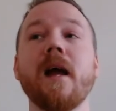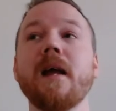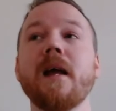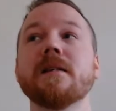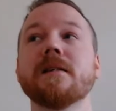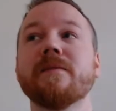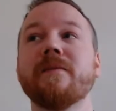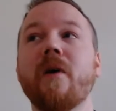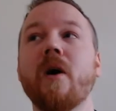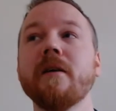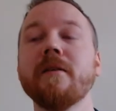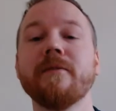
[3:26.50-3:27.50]
it's
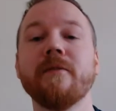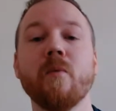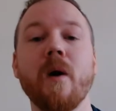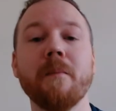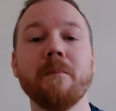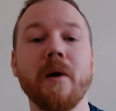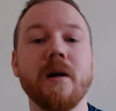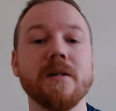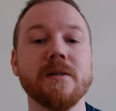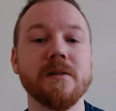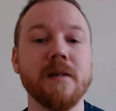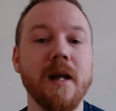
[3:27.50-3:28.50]
fine for one
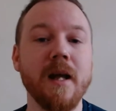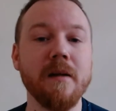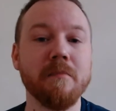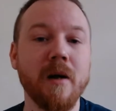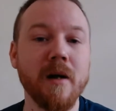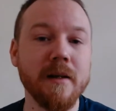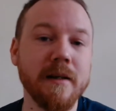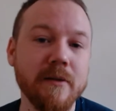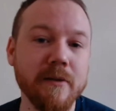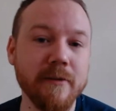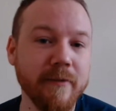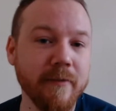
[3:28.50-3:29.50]
person in my
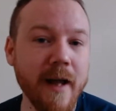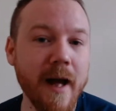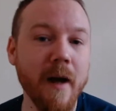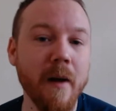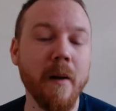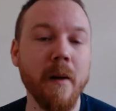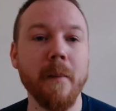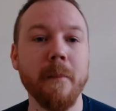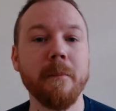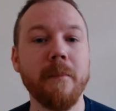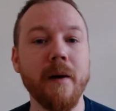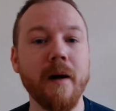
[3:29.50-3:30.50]
little flat,
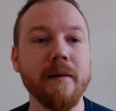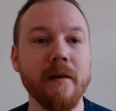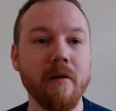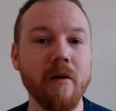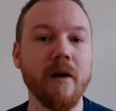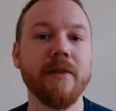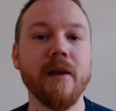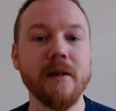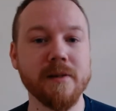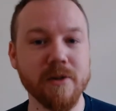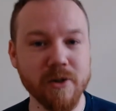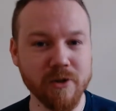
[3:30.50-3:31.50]
but there are
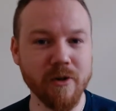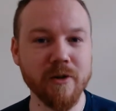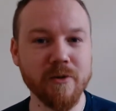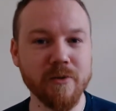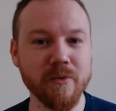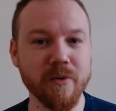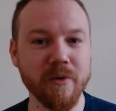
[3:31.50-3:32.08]
things that struggle.